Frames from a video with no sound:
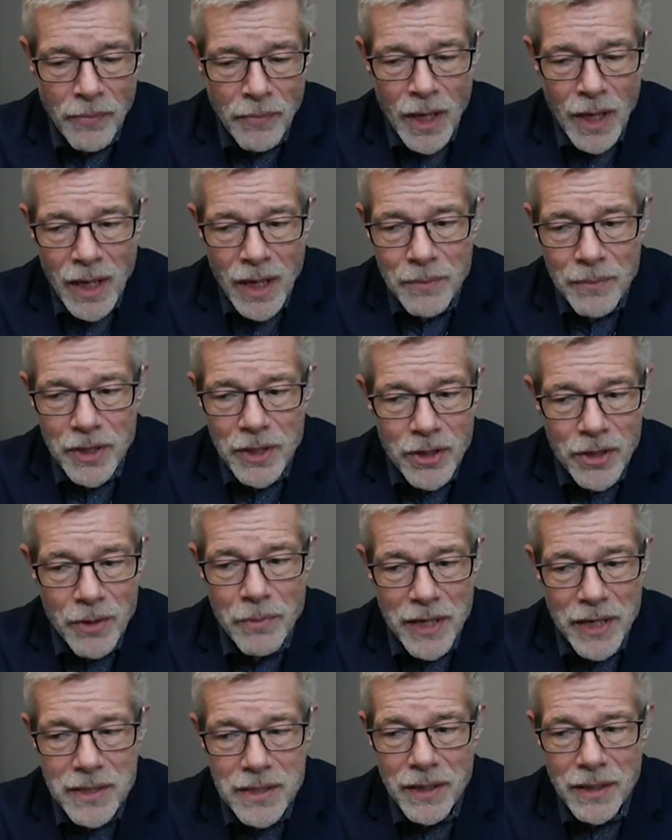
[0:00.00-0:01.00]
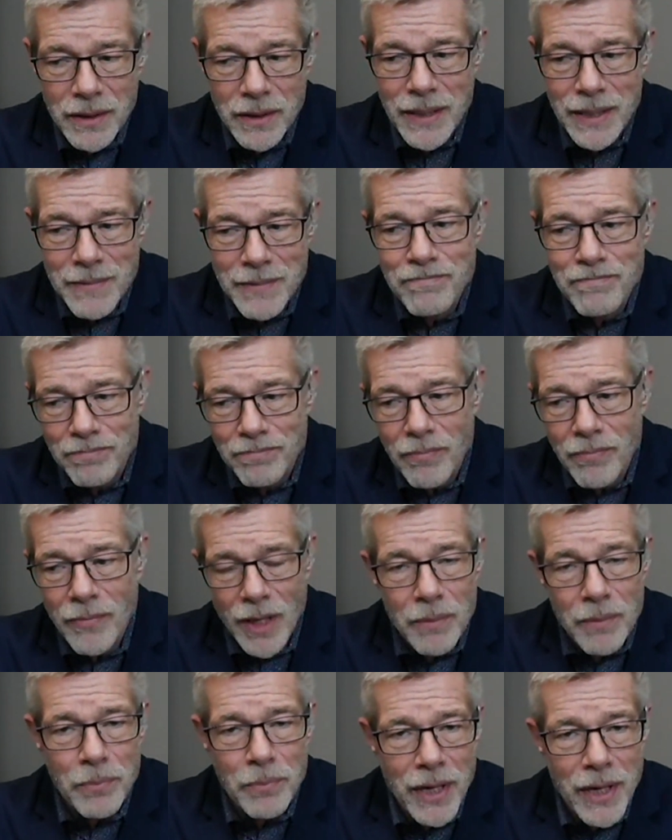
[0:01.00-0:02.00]
I mean, you're basically
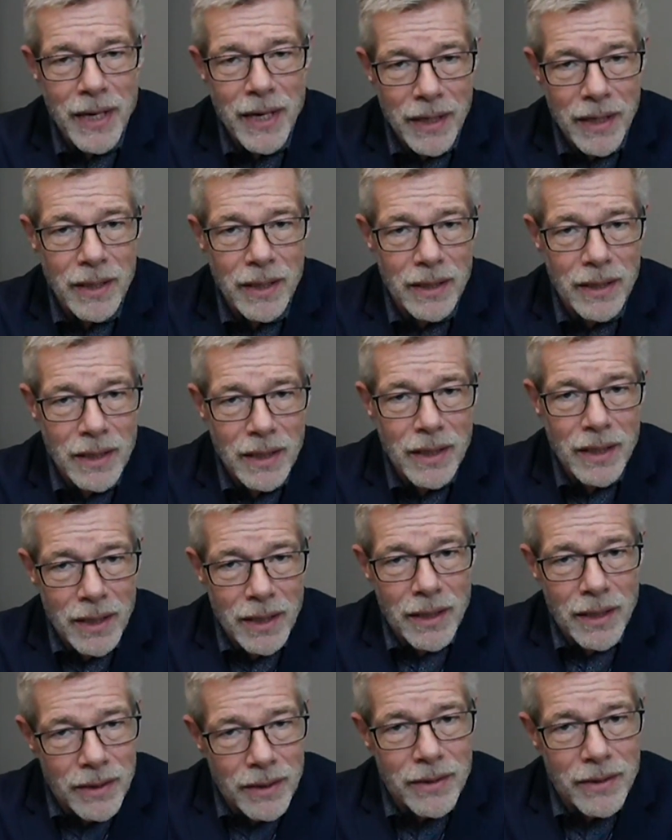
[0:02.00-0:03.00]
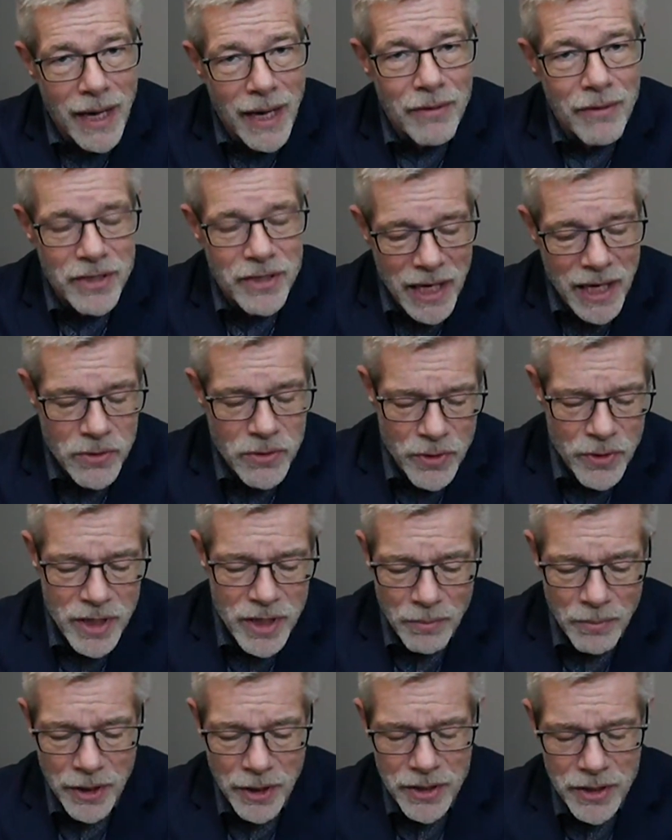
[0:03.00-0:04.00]
paying to have sex with
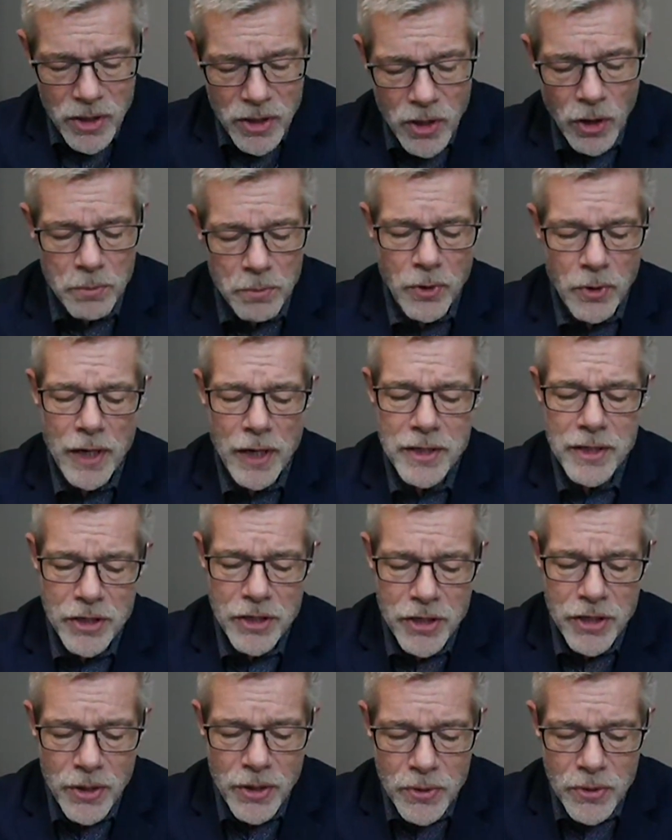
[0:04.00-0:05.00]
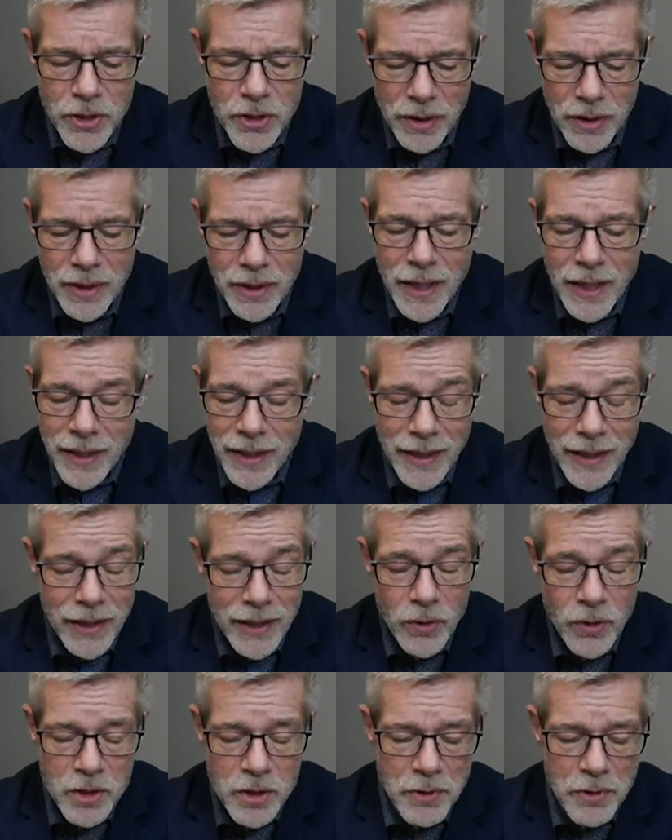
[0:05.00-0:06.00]
somebody. It's called prostitution. And I
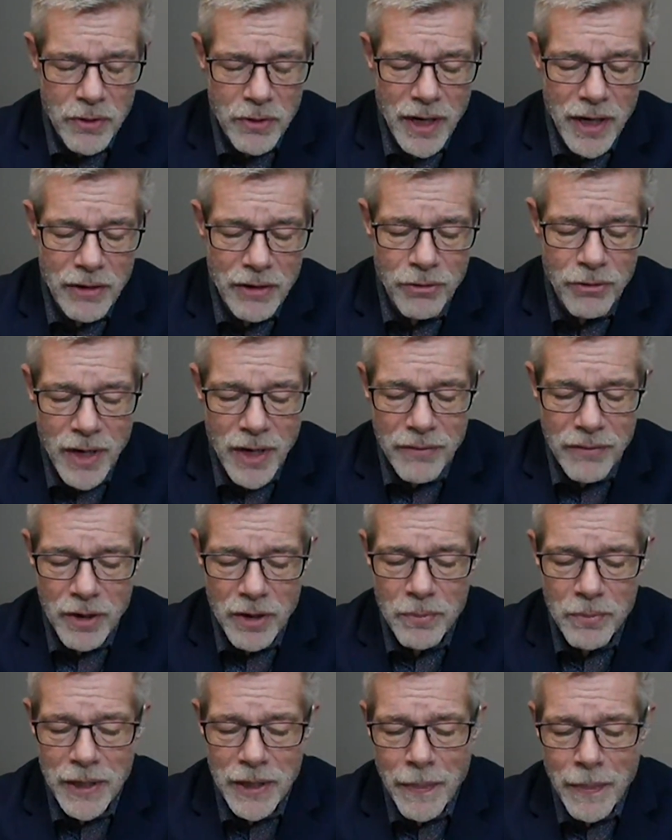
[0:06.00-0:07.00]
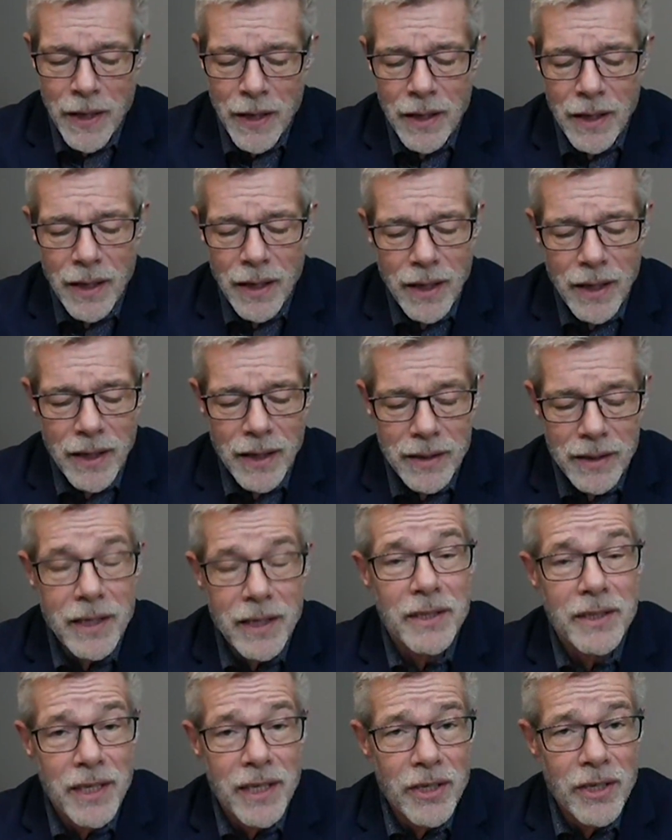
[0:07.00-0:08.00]
know it's been around forever, but it
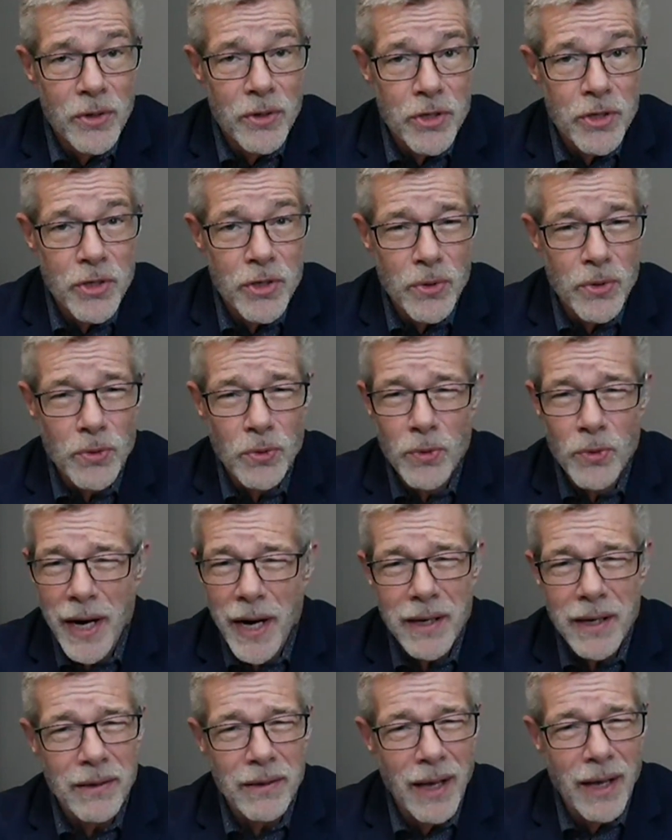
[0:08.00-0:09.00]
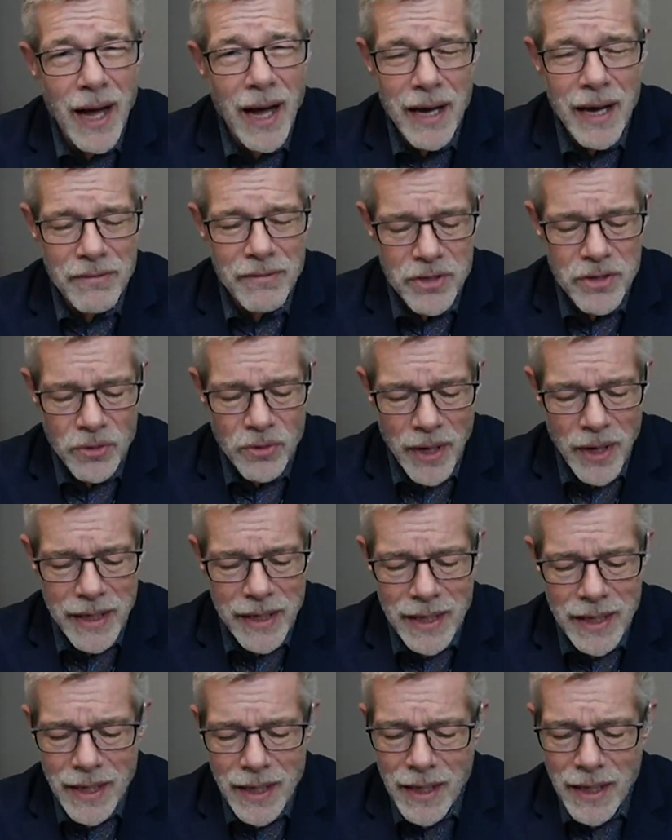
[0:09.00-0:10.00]
continues to wreck lives,
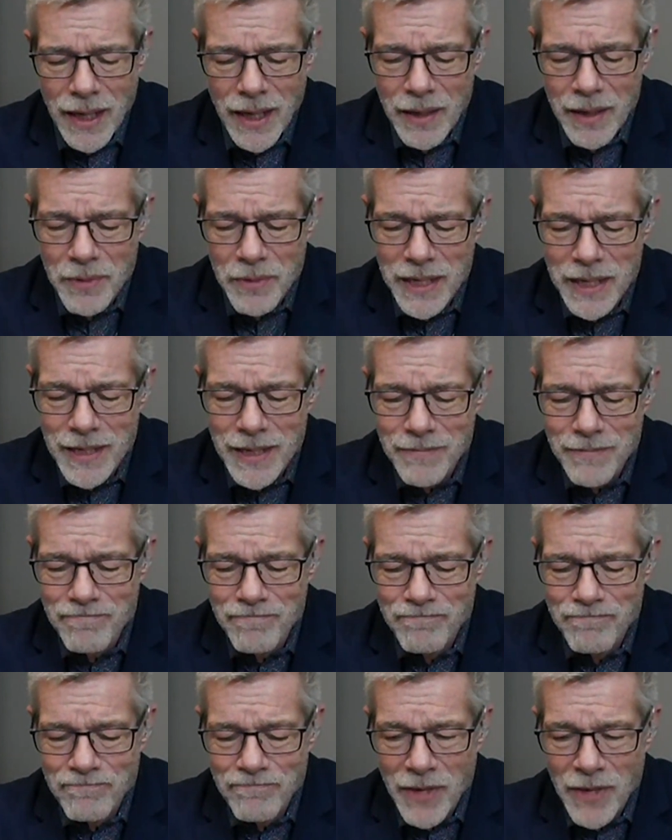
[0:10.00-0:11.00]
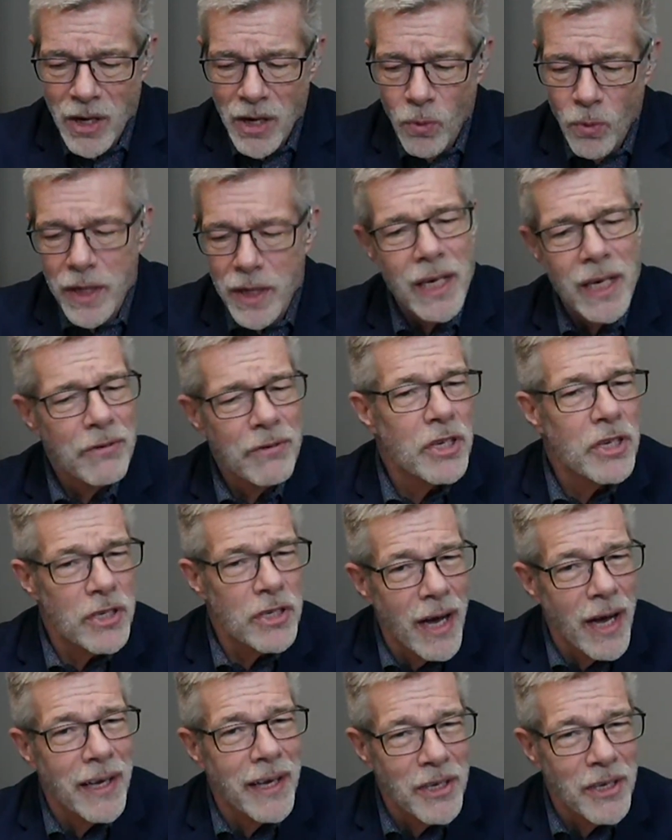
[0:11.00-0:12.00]
right? I mean, what kind of
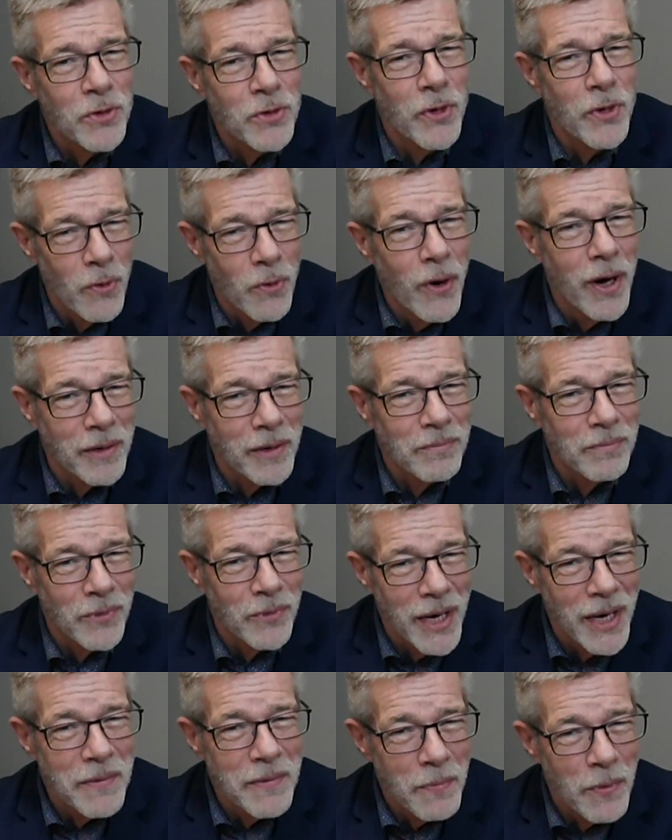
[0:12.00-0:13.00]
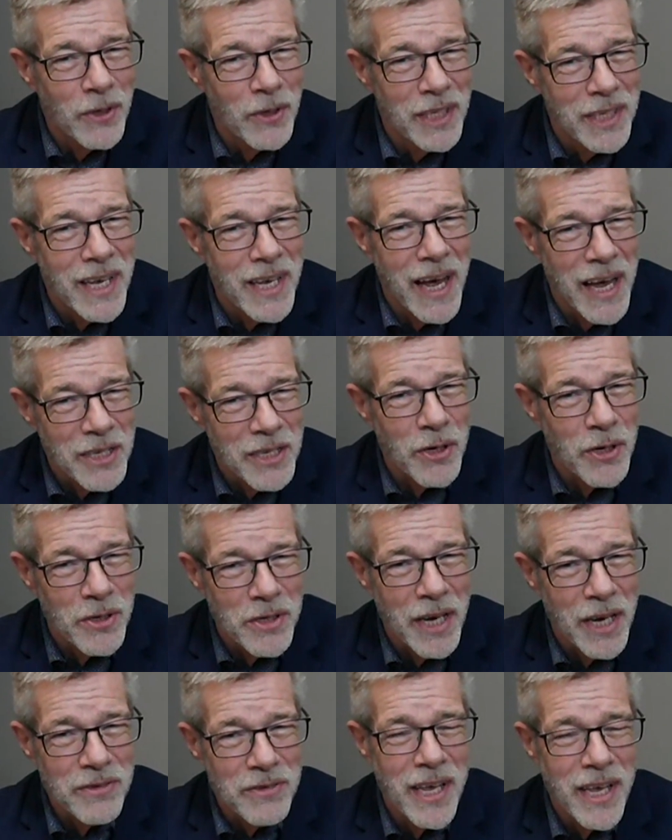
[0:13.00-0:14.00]
society do we want, right? We need to ask
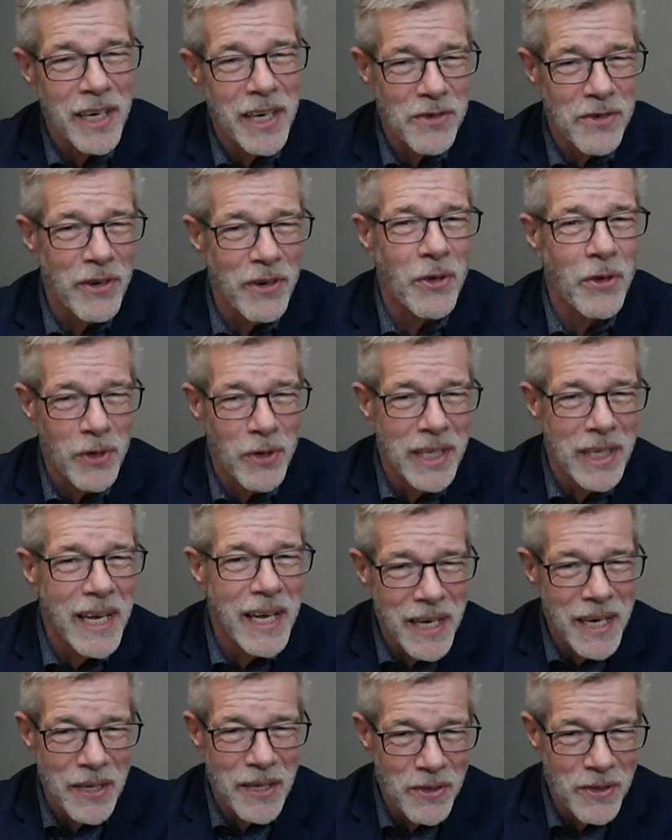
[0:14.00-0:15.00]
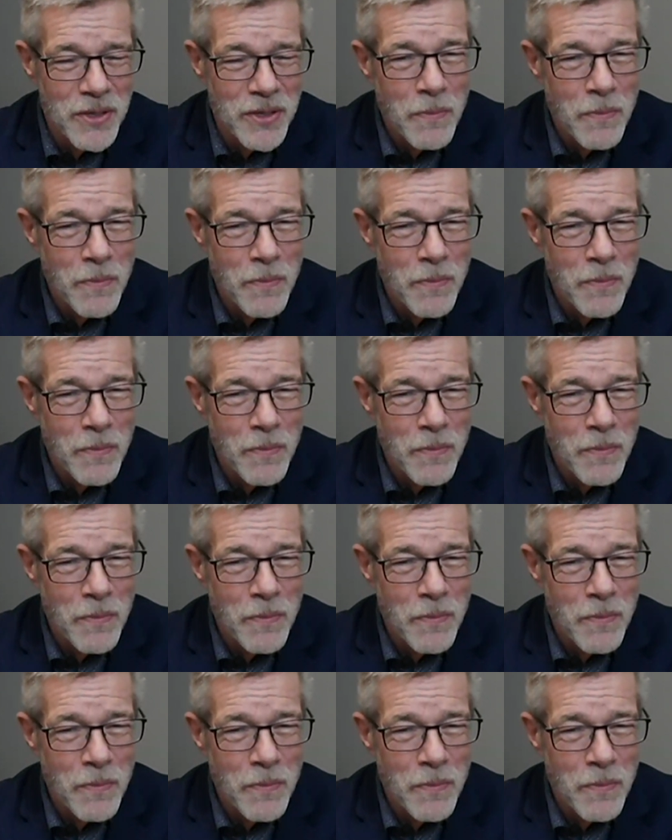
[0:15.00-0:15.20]
ourselves that as fellow Canadians.